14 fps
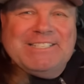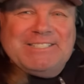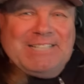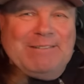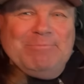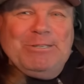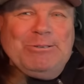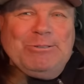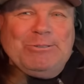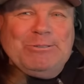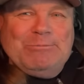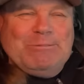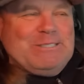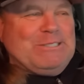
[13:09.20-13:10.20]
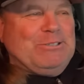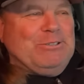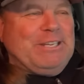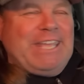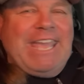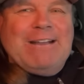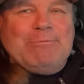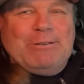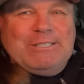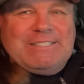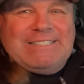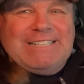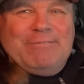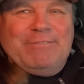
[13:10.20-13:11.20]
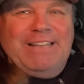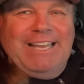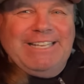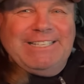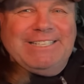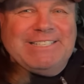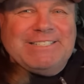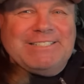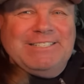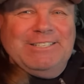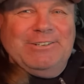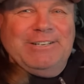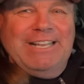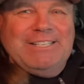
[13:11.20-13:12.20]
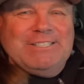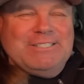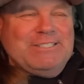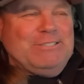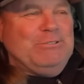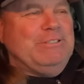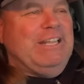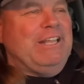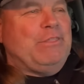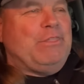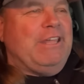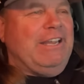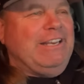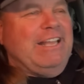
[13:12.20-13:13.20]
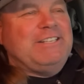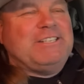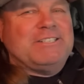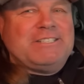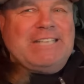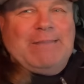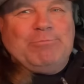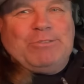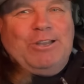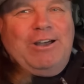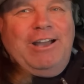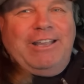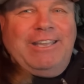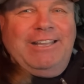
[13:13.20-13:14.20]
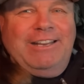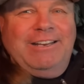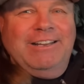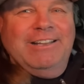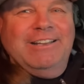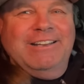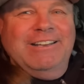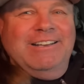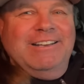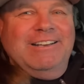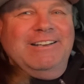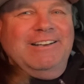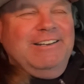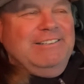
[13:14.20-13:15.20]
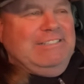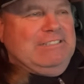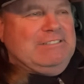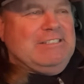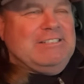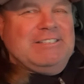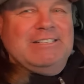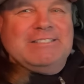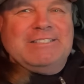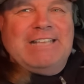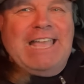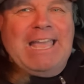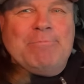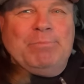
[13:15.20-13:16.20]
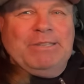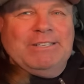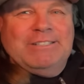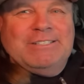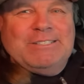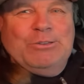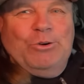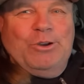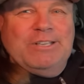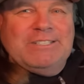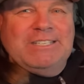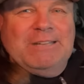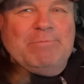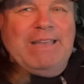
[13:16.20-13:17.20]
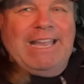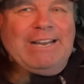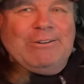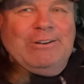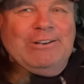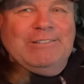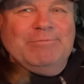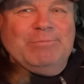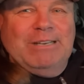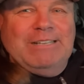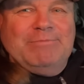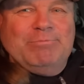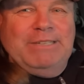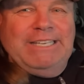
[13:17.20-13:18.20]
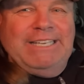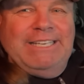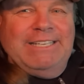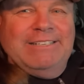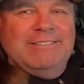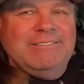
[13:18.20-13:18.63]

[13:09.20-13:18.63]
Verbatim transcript: Some YouTubers don't care about stuff like this. You know, they're just doing their thing. They just kept talking uh, this is just ambience noise in the background, but me